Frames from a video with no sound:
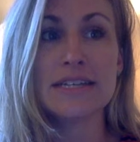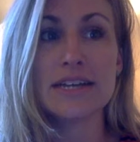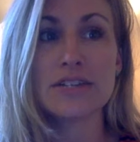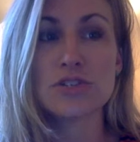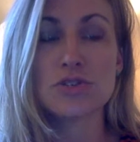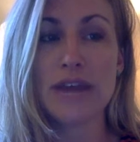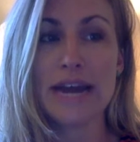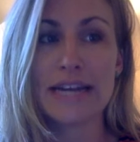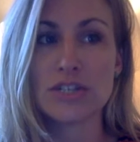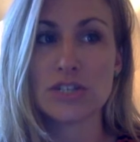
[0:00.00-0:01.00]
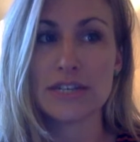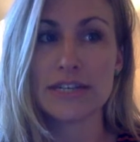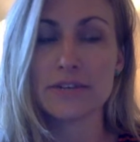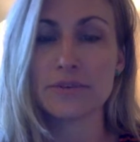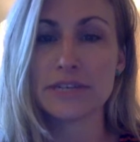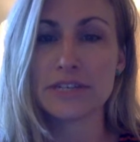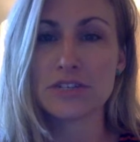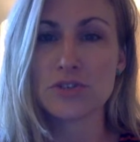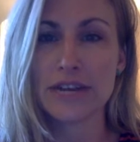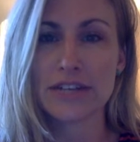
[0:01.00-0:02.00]
a reading
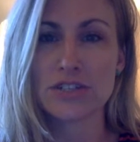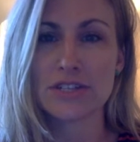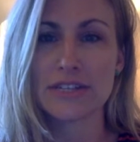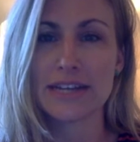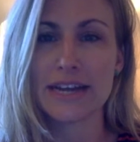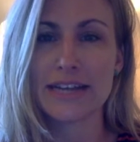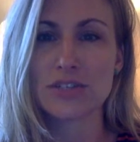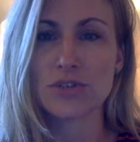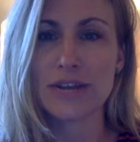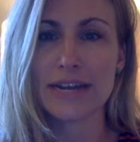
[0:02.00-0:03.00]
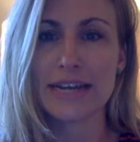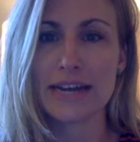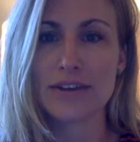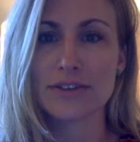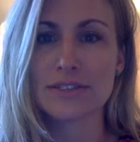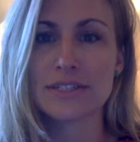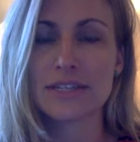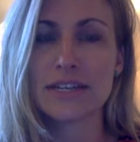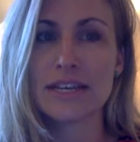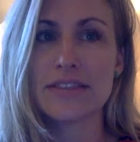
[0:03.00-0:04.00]
strategy that I had tried out
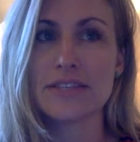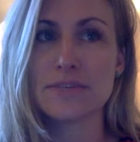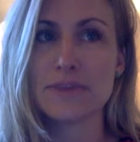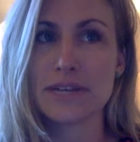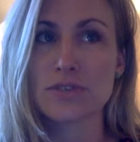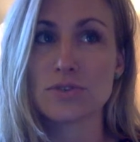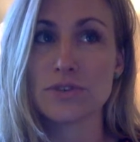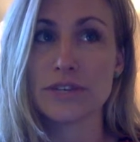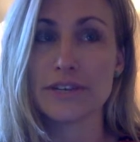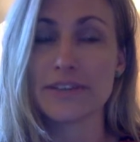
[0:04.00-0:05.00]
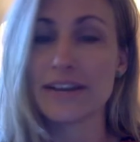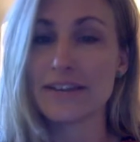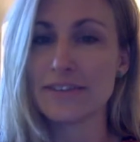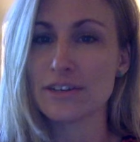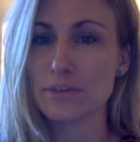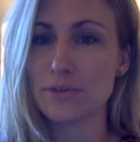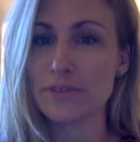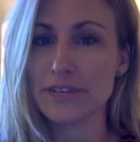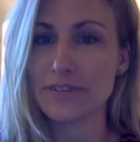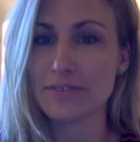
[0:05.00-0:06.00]
this past school year that I found to be
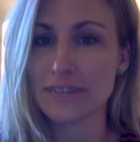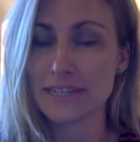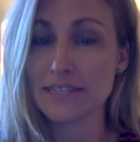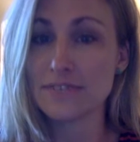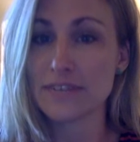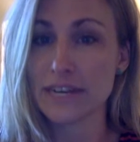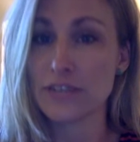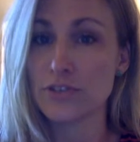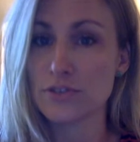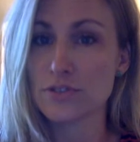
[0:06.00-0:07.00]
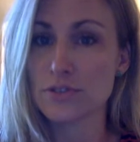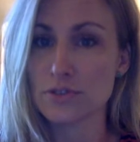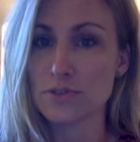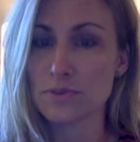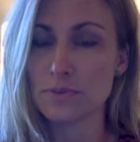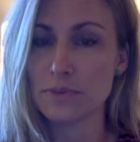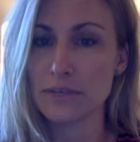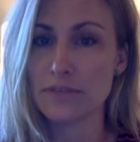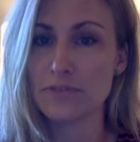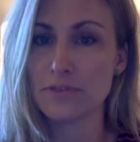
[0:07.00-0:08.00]
very effective and I knew the students would
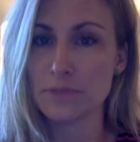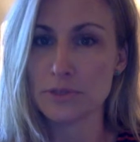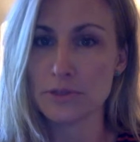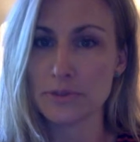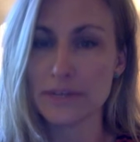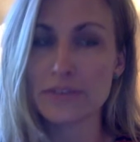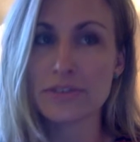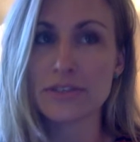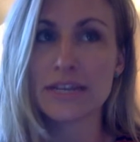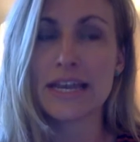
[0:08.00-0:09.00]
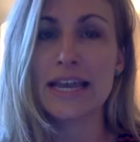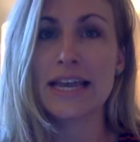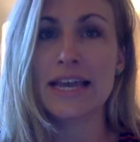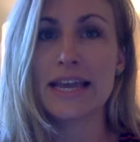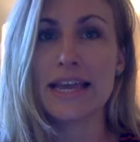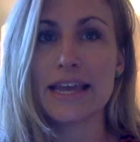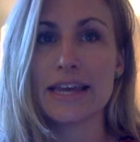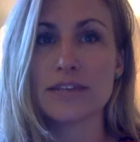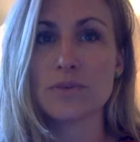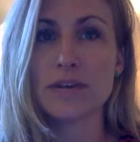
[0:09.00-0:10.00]
be familiar with.
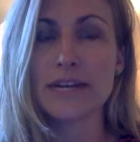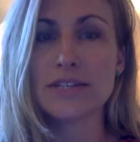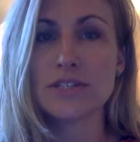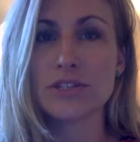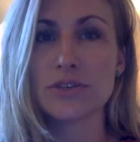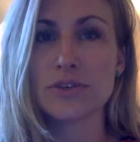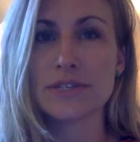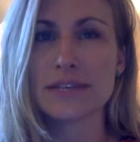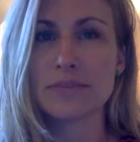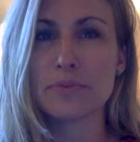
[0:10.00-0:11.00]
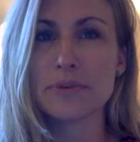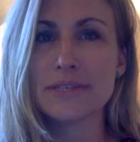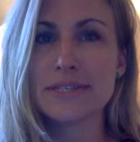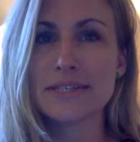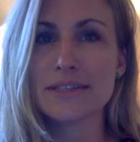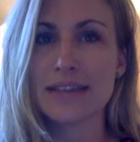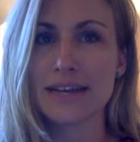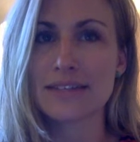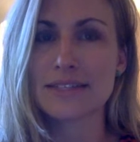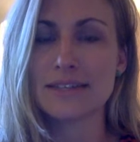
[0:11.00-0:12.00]
And what I do is I
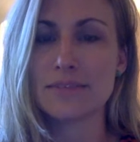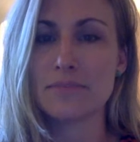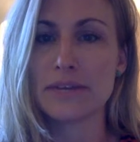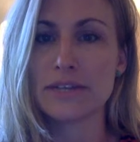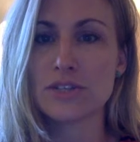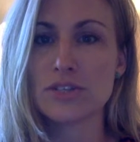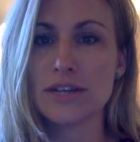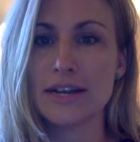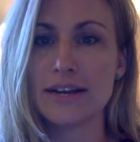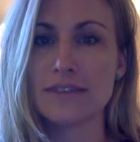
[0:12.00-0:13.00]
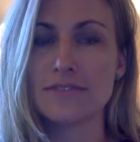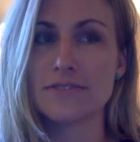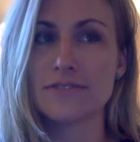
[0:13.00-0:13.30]
pre-select a bunch of